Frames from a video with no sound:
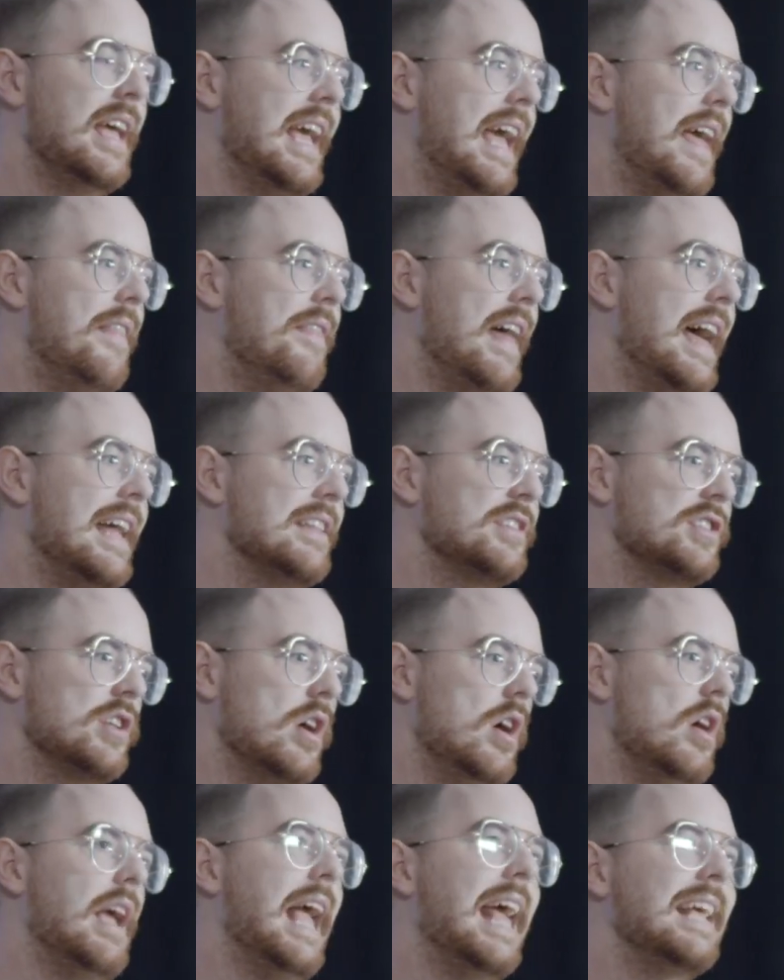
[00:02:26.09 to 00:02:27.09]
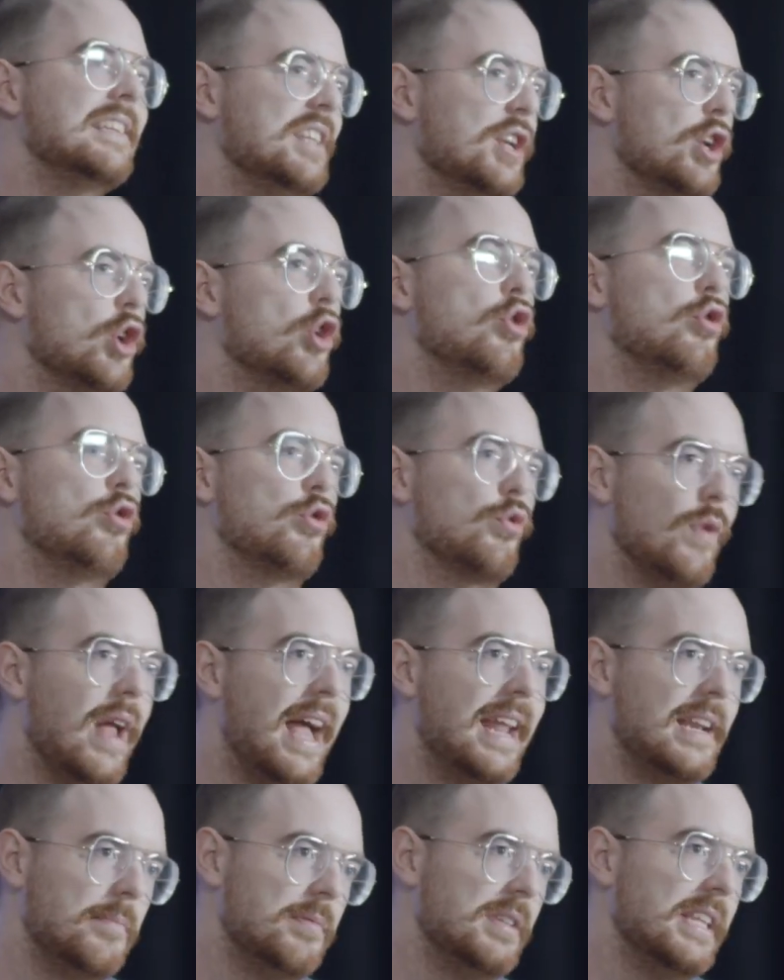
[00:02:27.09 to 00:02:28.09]
And that song has
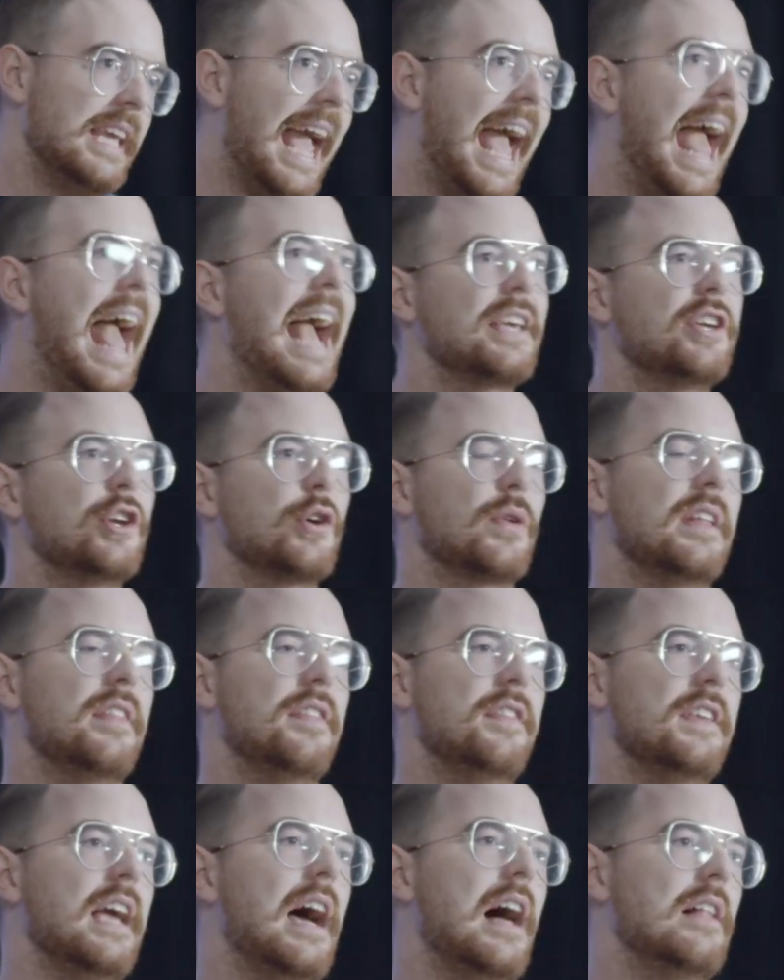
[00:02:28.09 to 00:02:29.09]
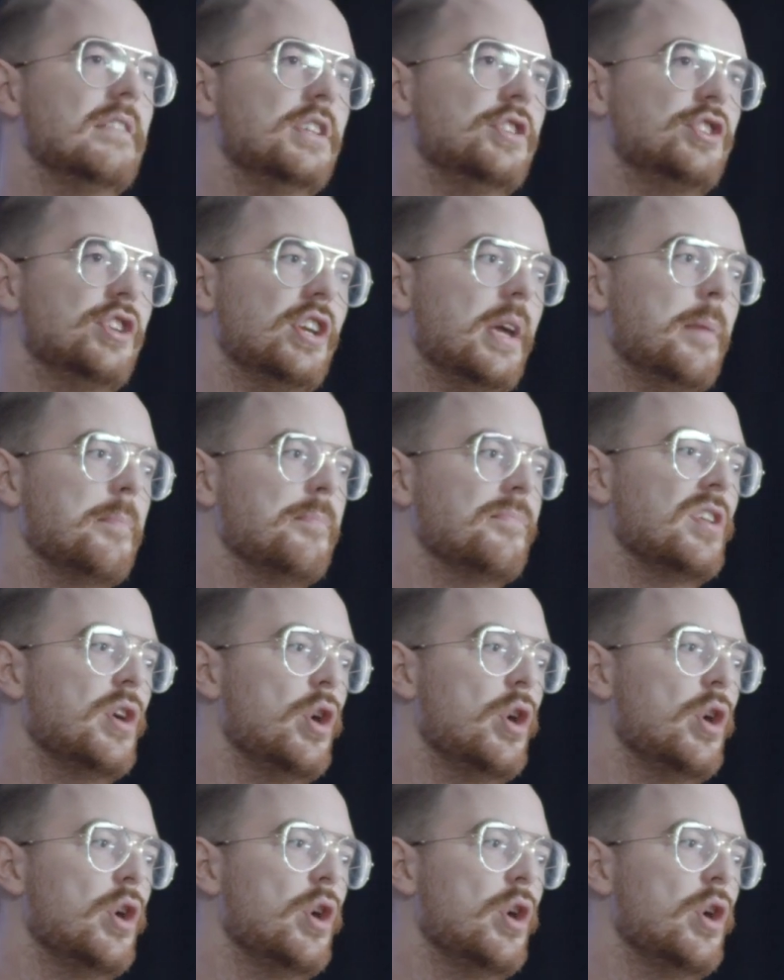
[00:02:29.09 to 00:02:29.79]
incredibly accurate theology.